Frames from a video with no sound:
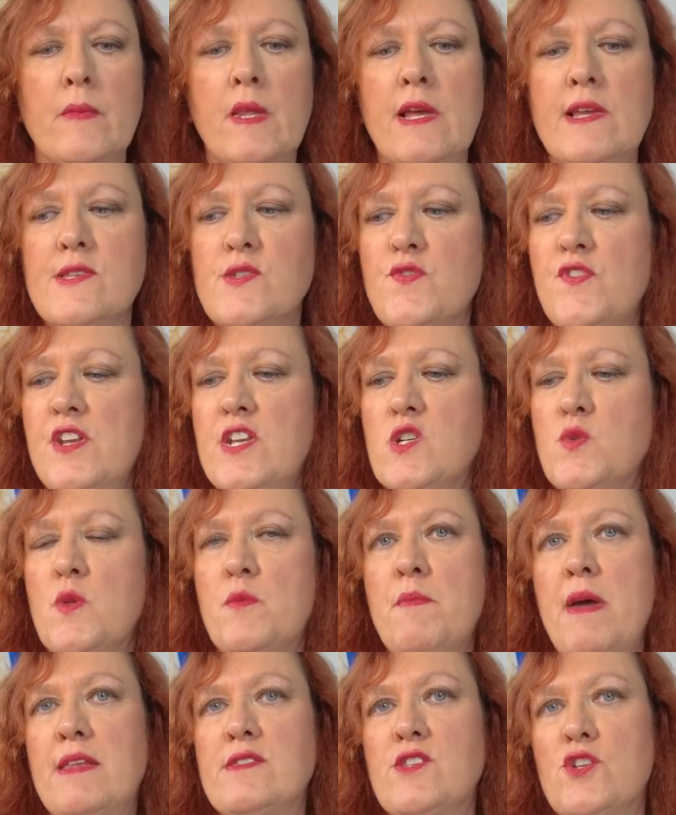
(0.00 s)
Let's finish with
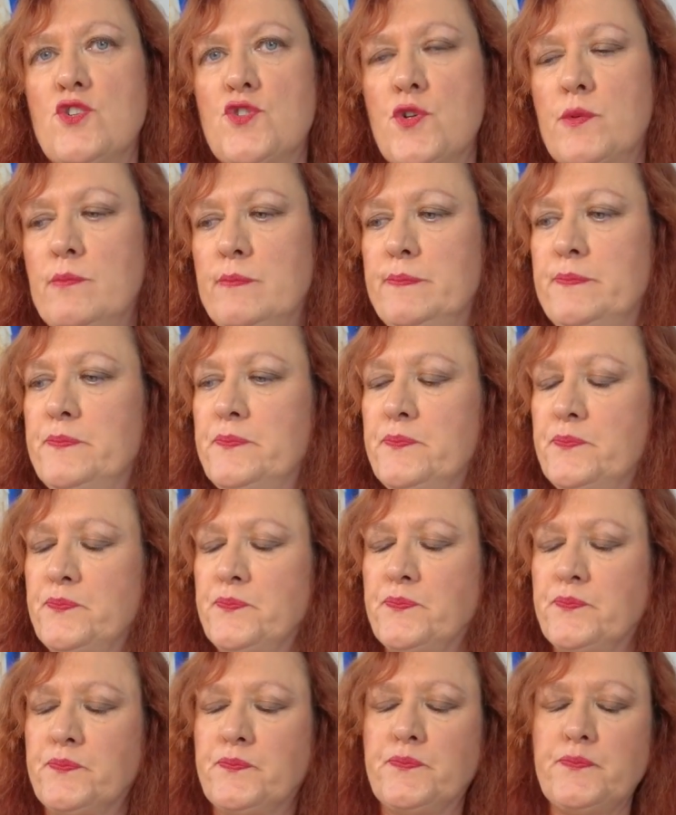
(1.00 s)
Metatron
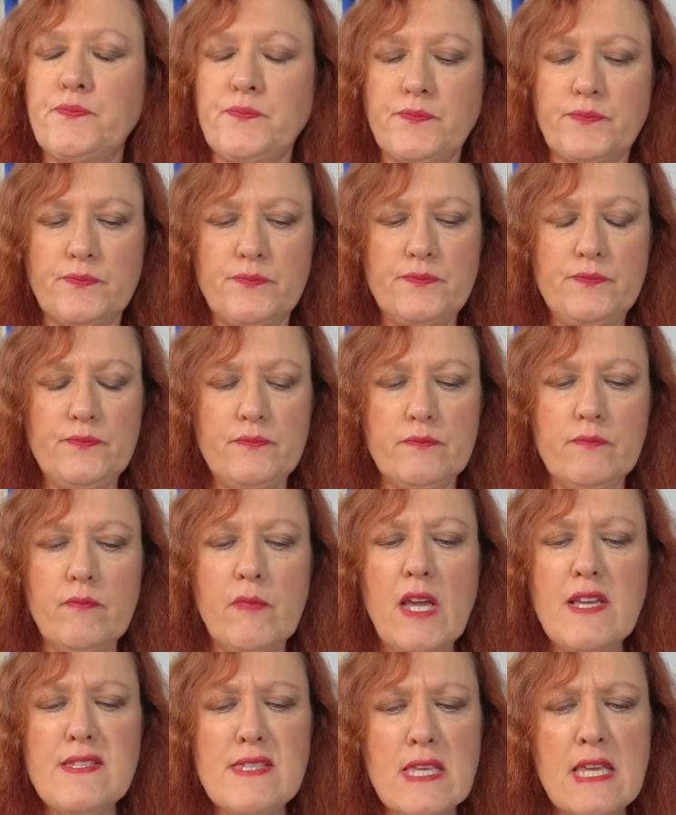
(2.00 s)

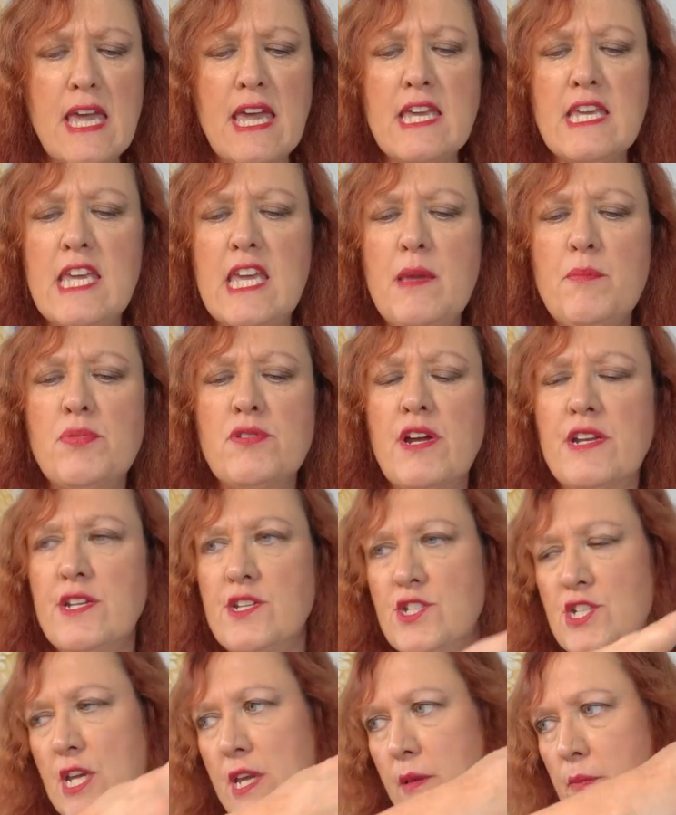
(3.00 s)
as the gatekeeper
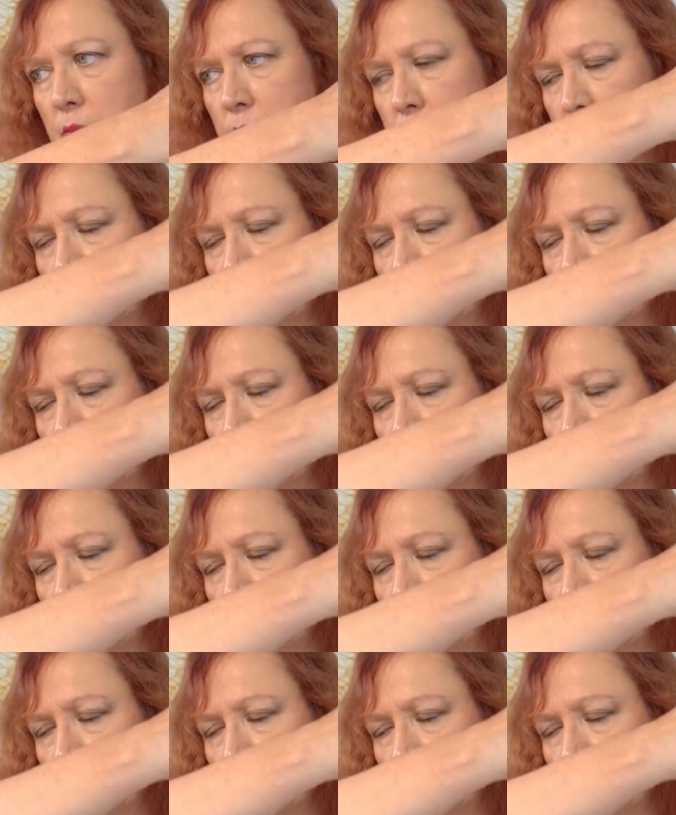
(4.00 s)
energy.